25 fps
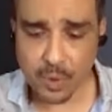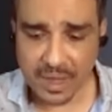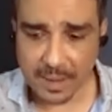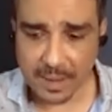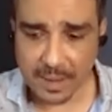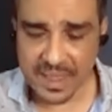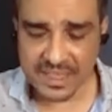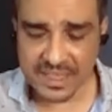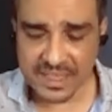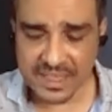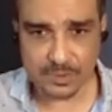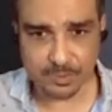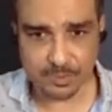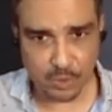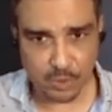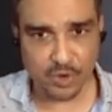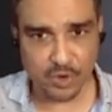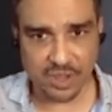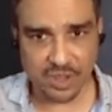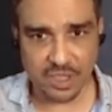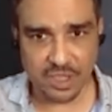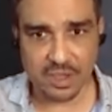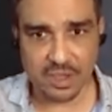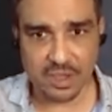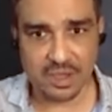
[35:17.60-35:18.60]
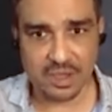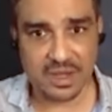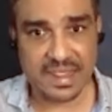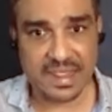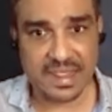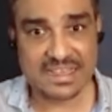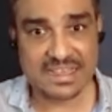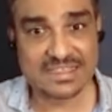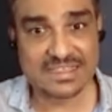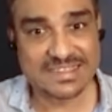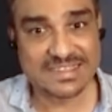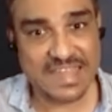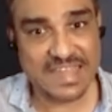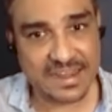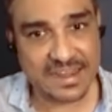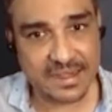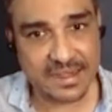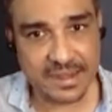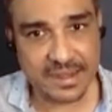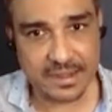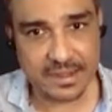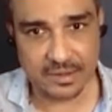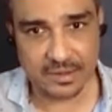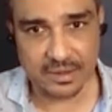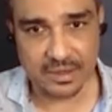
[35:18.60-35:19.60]
What I'm exploring here is
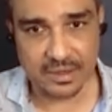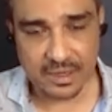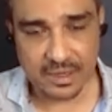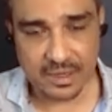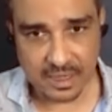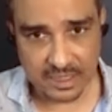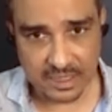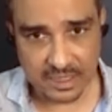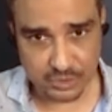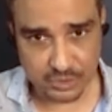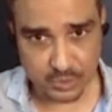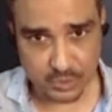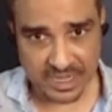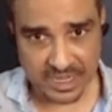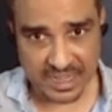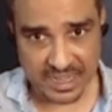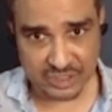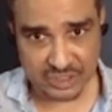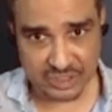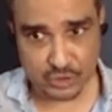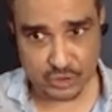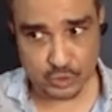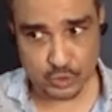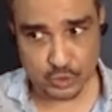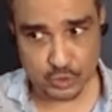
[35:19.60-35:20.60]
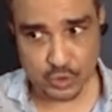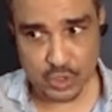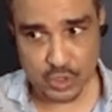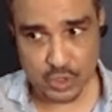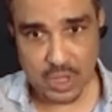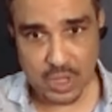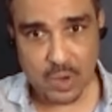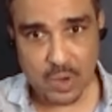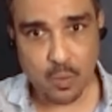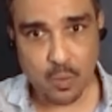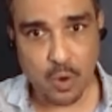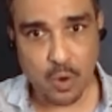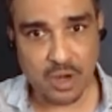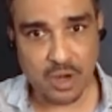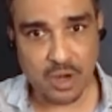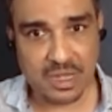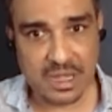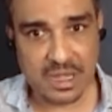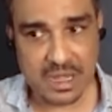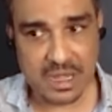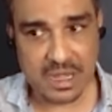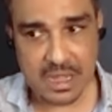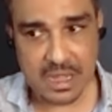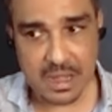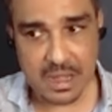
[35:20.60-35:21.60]
technical, Ashwin, as to
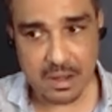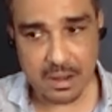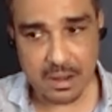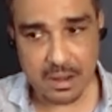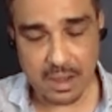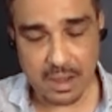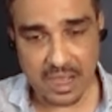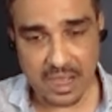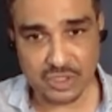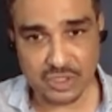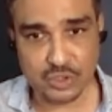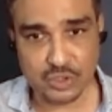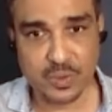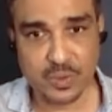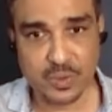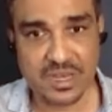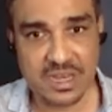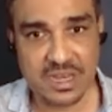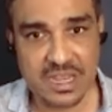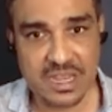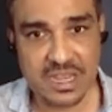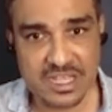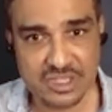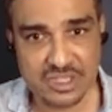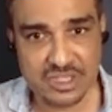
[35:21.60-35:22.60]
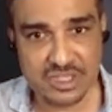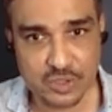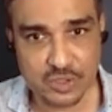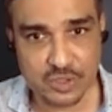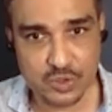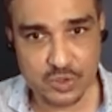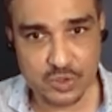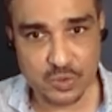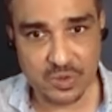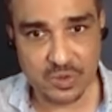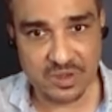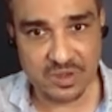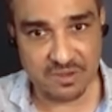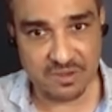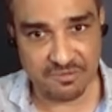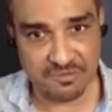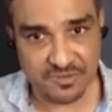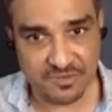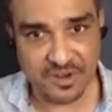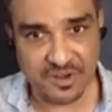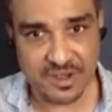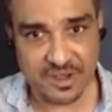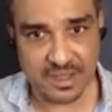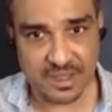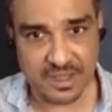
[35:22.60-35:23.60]
what Ashwin needs to do
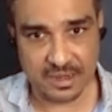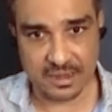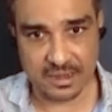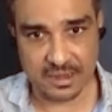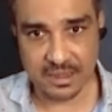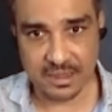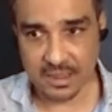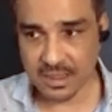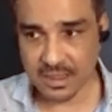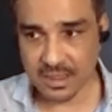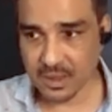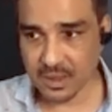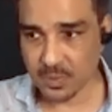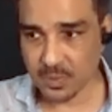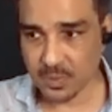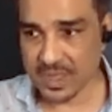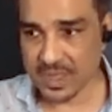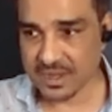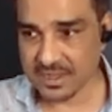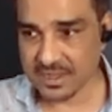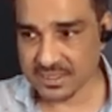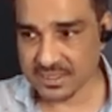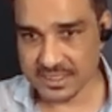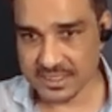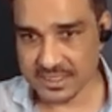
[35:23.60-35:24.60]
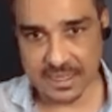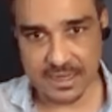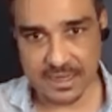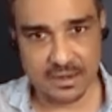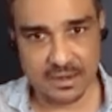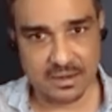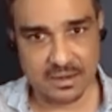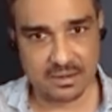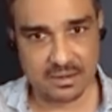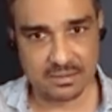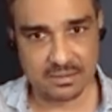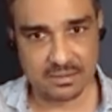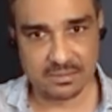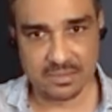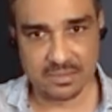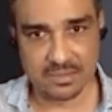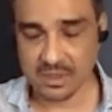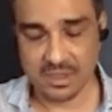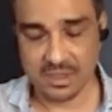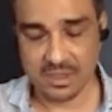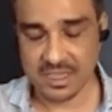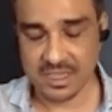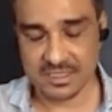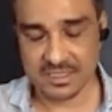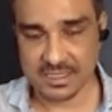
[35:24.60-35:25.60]
differently when he's
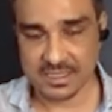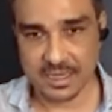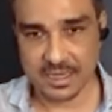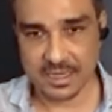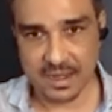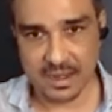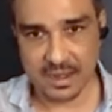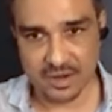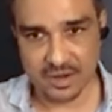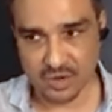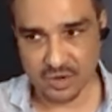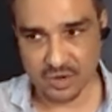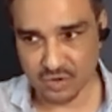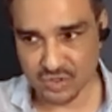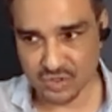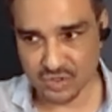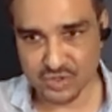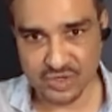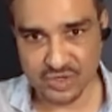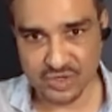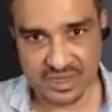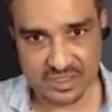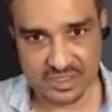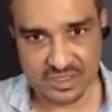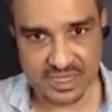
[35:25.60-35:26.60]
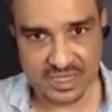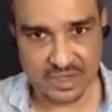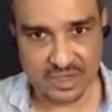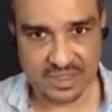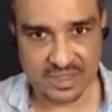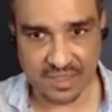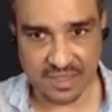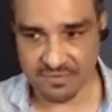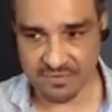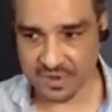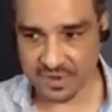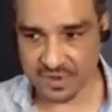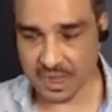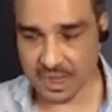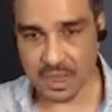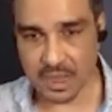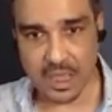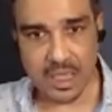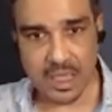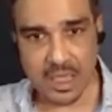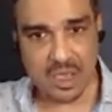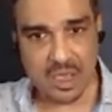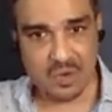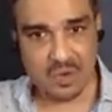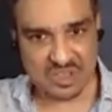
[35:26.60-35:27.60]
in England or Australia, South
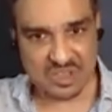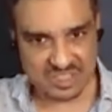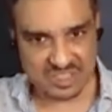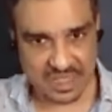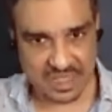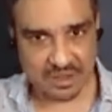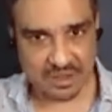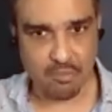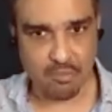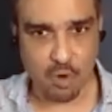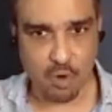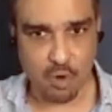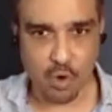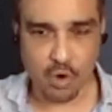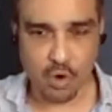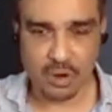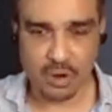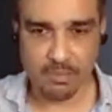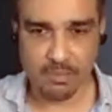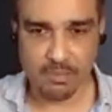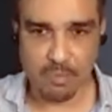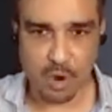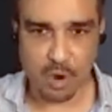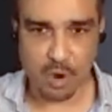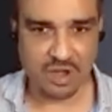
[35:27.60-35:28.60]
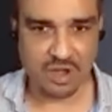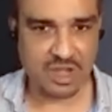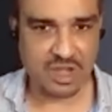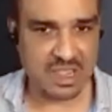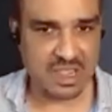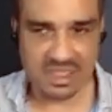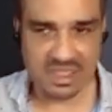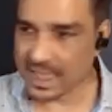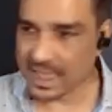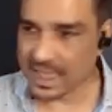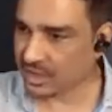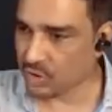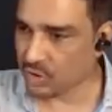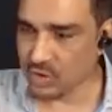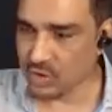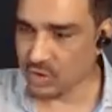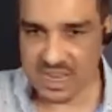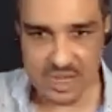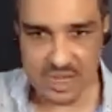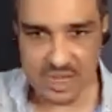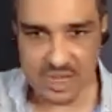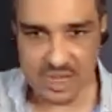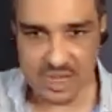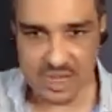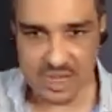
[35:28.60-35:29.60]
Africa. Is there more body that you
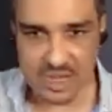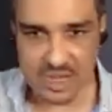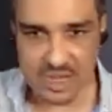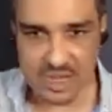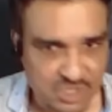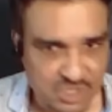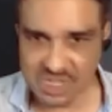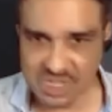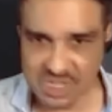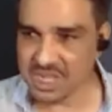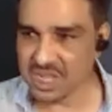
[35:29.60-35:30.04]
need to put